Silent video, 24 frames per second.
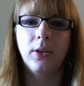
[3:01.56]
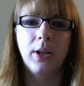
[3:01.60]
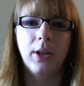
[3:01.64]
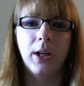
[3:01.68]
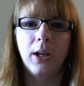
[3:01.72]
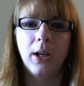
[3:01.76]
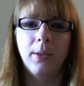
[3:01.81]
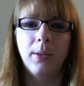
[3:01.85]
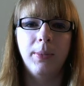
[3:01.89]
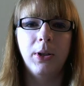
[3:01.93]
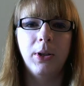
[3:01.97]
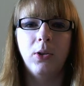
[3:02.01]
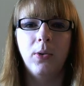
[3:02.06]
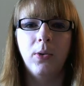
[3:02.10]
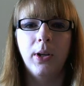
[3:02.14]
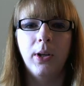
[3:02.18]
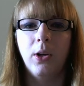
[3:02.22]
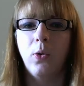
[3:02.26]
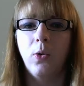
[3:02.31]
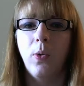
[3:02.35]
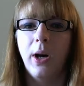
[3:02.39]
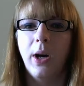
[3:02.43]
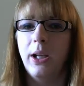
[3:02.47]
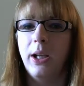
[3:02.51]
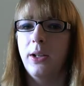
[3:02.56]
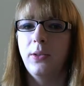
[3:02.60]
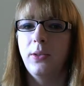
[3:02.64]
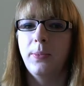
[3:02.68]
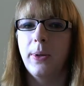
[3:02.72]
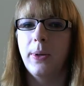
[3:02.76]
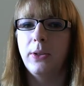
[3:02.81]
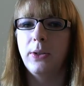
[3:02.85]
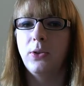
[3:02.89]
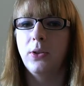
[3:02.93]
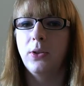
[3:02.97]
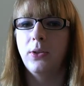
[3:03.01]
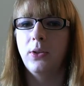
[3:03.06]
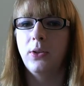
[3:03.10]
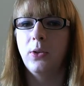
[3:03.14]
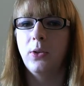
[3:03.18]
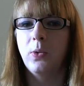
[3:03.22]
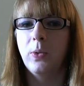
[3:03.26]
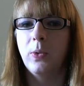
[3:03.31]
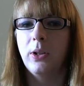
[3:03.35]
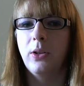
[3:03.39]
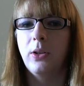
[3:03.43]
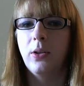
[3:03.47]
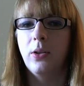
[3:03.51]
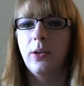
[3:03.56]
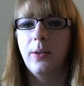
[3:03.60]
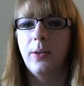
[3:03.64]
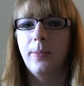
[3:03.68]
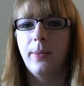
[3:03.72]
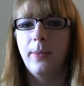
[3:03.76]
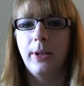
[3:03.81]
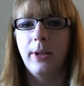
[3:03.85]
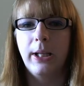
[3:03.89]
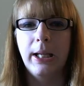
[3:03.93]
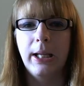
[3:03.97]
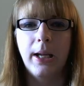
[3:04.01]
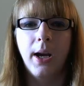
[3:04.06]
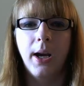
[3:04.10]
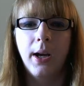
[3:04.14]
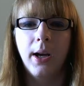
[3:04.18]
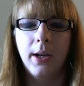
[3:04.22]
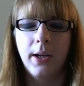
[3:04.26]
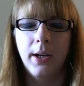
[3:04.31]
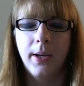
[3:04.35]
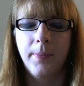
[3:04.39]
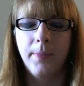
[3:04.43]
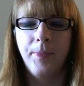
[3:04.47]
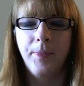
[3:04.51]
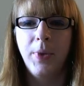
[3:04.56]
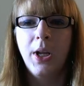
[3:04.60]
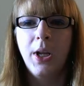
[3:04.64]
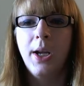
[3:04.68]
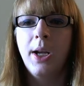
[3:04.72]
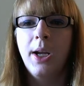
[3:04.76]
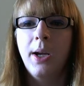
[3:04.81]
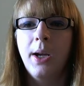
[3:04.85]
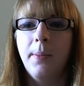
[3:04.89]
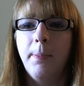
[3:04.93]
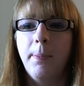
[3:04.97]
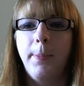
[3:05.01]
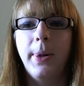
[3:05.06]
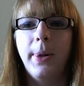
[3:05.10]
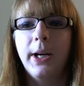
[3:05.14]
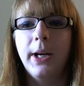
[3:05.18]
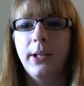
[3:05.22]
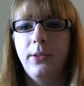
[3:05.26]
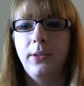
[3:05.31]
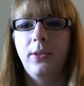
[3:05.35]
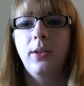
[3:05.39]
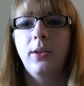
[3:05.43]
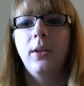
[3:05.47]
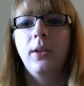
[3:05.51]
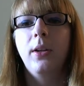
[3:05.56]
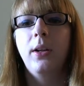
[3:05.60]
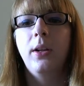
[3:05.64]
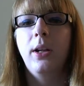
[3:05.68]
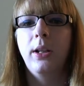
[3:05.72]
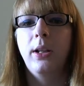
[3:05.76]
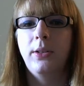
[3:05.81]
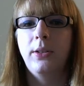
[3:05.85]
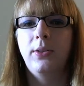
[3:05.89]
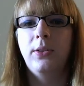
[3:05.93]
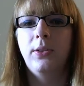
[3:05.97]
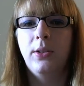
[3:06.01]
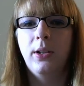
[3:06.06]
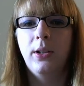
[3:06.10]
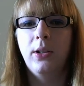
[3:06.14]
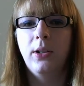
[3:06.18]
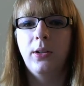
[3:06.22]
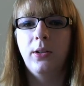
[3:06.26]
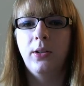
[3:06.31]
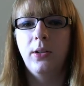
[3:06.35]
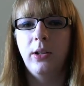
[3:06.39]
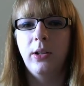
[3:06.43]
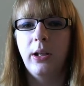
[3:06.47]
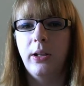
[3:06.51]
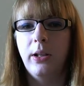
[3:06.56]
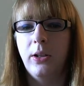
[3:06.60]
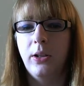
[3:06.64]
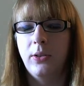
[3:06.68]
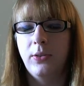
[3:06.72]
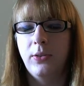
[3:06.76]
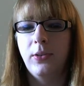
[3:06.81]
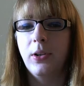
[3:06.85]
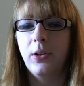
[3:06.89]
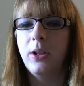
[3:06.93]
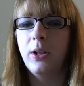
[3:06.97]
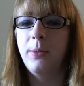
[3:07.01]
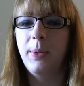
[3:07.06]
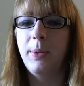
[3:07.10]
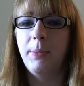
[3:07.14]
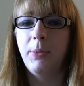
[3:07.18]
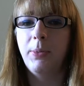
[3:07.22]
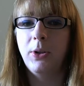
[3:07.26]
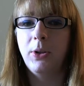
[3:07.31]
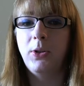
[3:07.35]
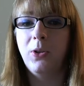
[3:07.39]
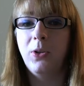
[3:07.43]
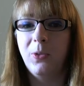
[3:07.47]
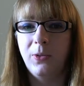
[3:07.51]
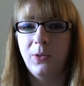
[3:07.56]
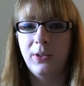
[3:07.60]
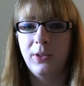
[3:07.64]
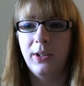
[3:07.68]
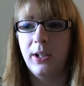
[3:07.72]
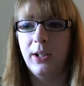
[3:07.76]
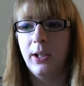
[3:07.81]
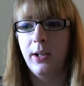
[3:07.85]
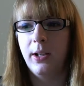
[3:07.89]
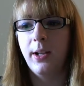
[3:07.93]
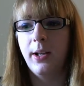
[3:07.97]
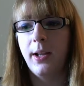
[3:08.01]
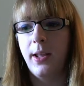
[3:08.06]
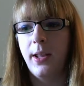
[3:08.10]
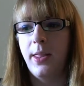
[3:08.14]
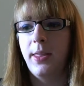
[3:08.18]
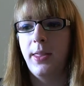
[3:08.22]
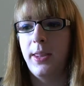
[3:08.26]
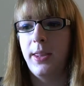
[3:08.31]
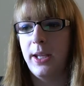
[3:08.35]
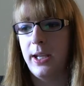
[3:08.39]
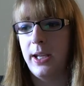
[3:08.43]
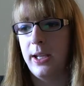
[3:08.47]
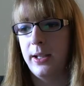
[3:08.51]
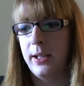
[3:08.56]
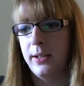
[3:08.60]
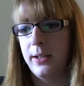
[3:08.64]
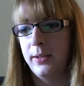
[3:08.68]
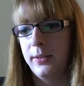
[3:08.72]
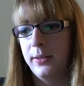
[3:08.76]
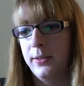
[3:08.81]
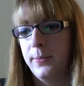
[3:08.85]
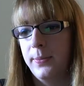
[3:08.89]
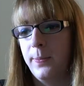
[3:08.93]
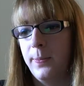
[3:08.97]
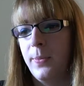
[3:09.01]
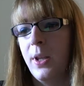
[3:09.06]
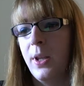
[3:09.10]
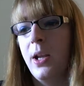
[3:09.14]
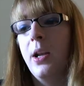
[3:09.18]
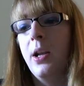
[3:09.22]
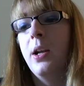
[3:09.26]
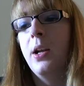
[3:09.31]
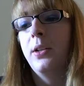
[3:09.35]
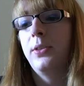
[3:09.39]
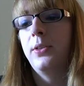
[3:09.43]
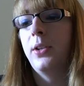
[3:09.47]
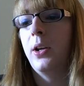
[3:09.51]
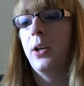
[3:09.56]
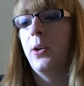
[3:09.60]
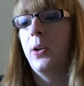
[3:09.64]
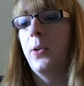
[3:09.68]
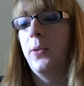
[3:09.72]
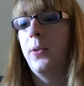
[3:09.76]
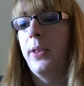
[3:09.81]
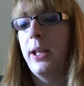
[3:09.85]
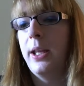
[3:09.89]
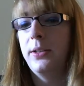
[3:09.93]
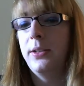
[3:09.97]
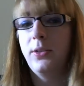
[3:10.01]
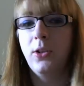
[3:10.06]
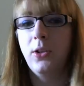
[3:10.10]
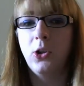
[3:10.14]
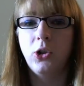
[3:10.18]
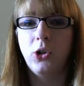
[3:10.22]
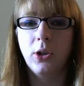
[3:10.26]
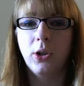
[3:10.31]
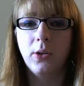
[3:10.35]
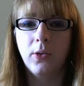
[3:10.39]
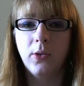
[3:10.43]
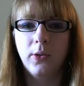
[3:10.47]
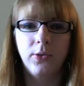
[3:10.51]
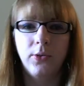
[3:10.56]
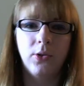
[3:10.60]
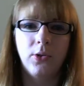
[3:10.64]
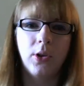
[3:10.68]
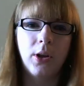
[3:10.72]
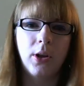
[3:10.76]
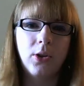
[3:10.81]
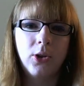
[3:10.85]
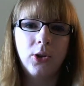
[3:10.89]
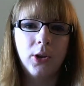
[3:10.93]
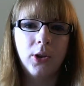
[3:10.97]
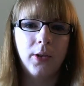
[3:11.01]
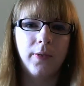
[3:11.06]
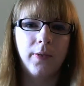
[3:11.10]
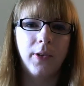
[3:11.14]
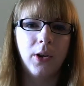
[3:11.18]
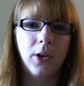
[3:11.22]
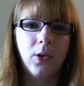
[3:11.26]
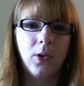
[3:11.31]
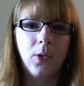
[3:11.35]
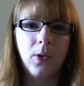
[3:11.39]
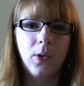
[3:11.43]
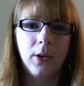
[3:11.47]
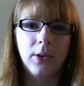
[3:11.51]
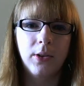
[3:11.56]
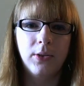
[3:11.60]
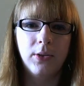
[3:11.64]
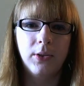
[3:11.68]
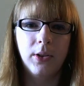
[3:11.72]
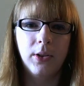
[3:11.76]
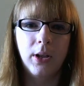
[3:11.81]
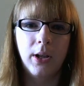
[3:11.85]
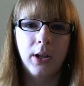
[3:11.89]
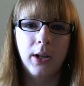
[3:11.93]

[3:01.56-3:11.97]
not going to be doing quite as much as you would normally, but you're still going to be producing things. So that's the general structure of the course.